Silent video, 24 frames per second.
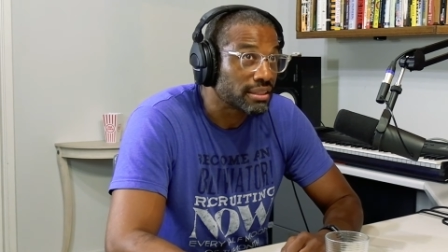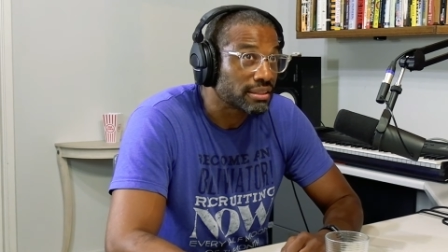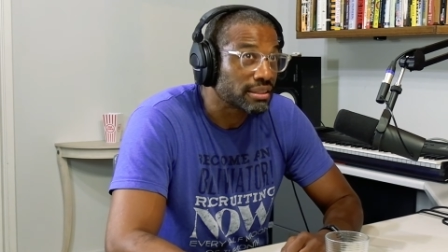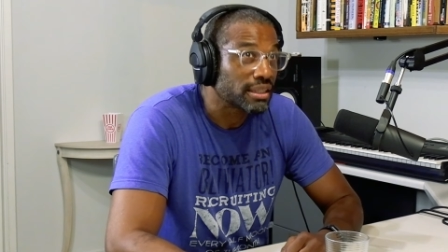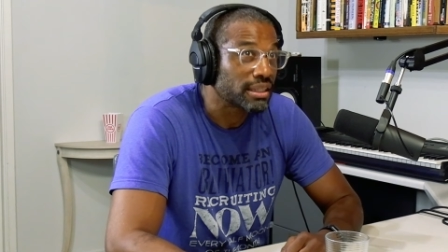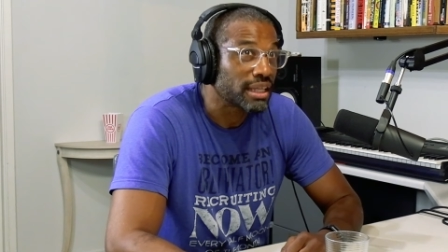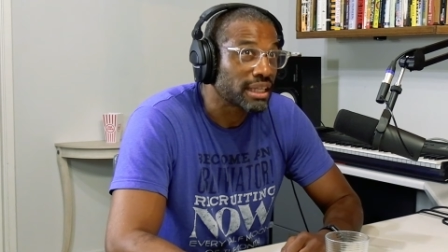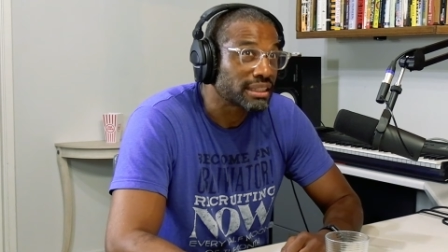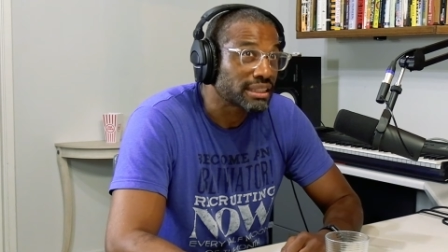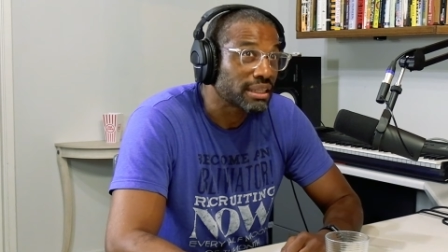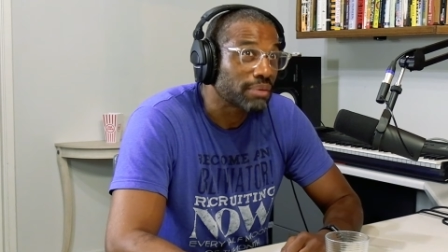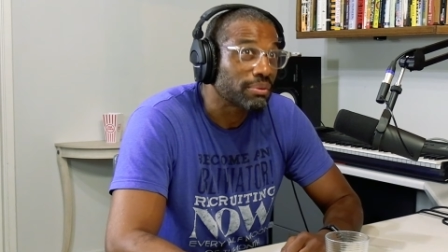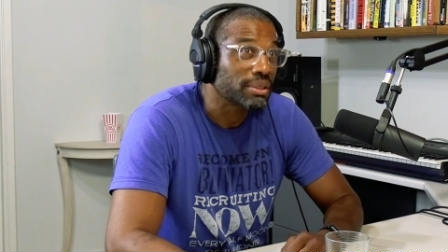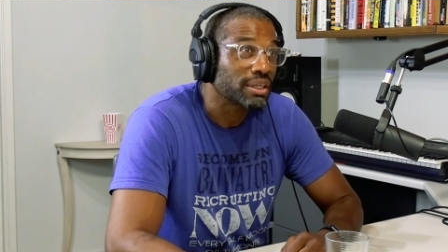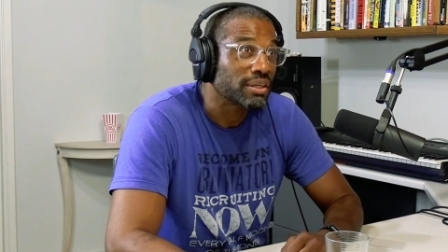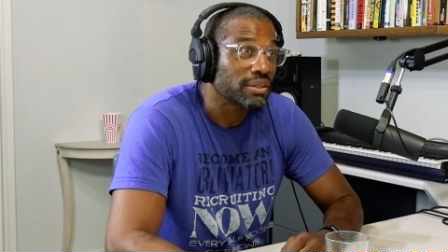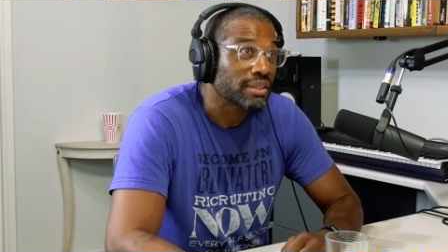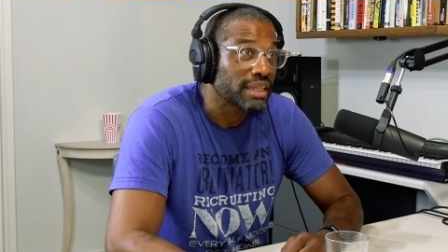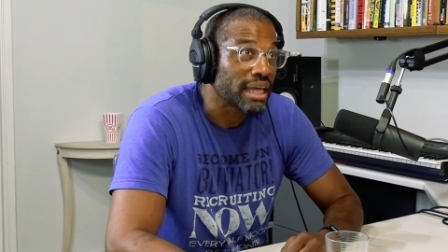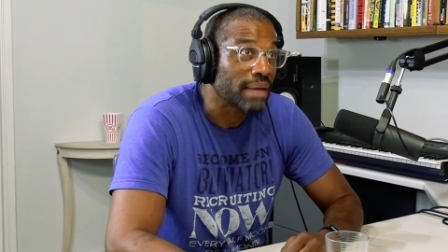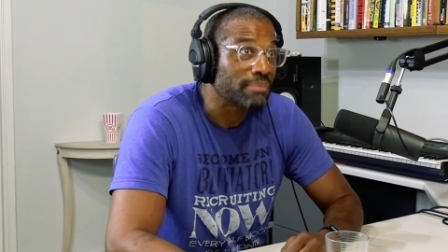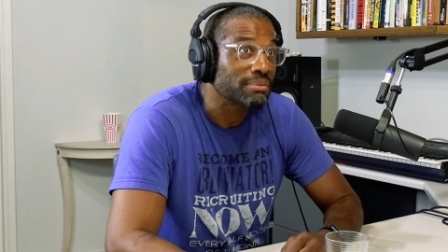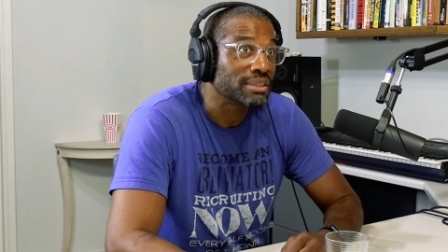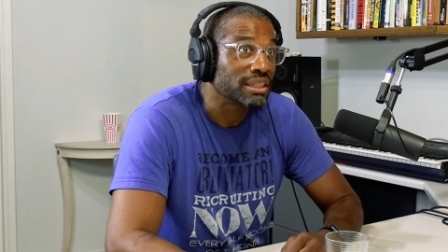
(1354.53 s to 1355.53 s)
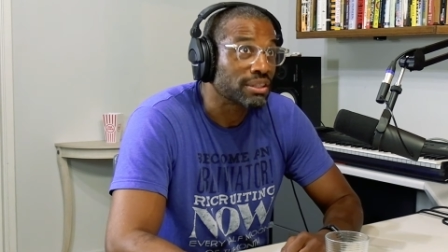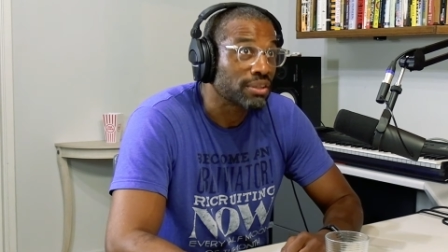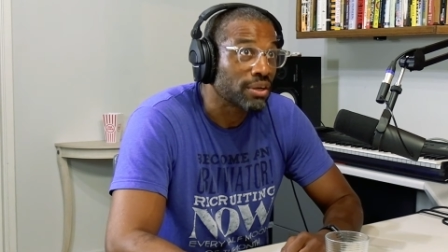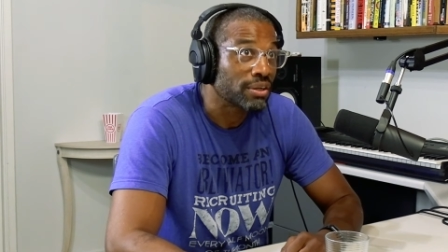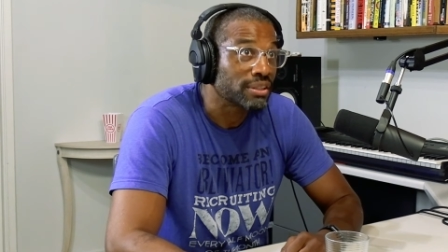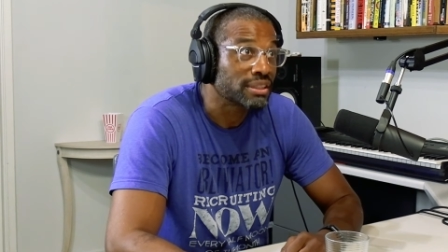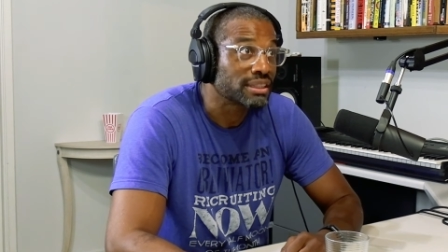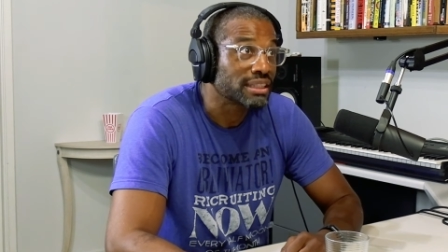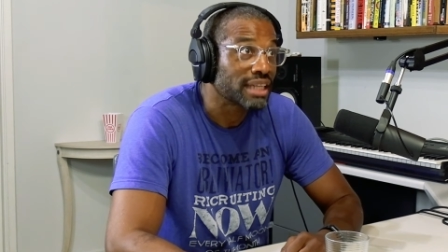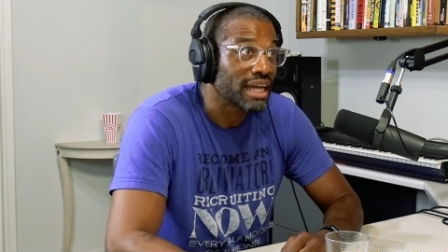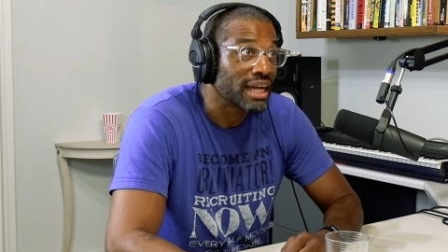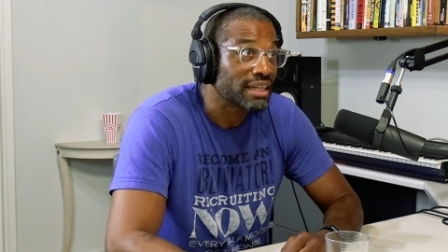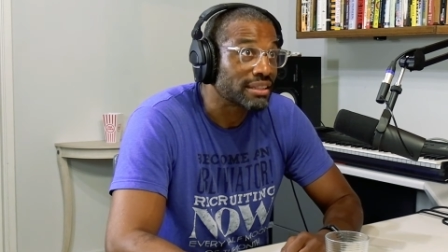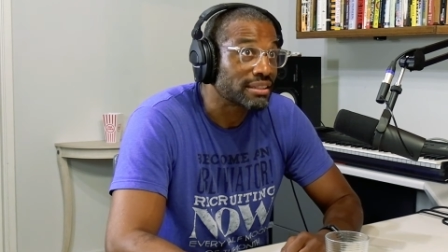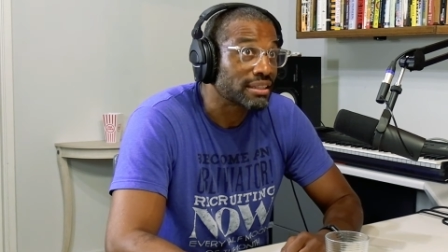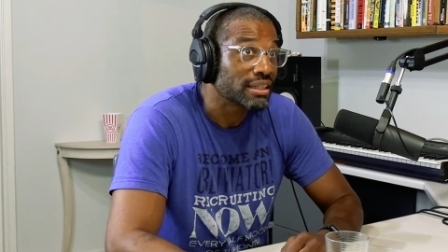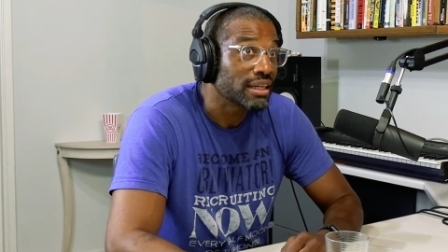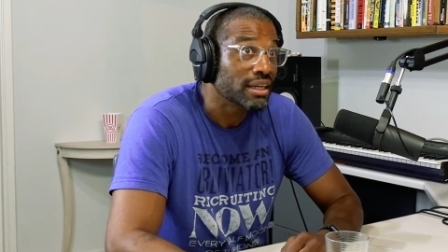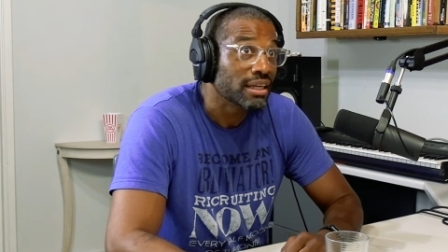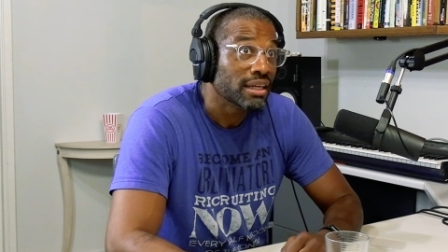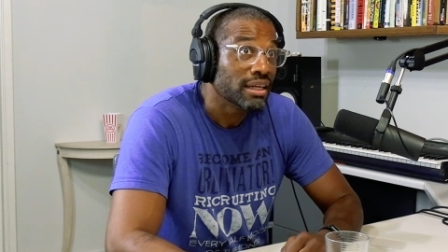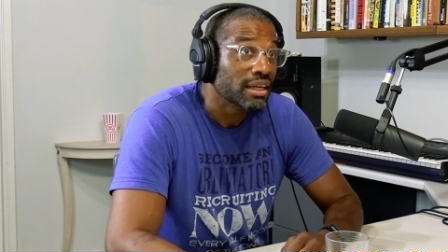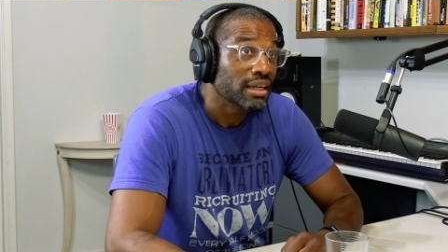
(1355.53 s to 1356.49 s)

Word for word: So that's how we kept in contact,